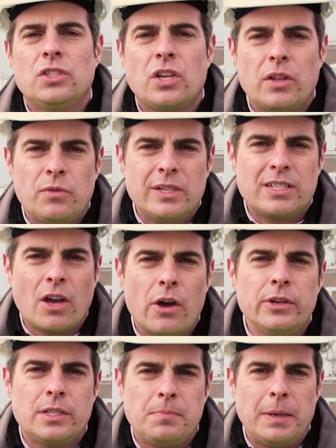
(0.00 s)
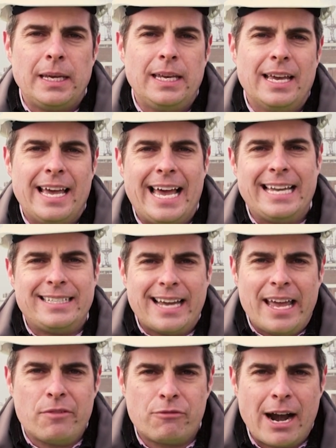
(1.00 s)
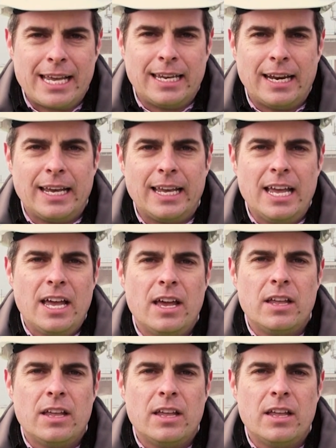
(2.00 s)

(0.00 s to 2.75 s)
So there is going to be a day of reckoning.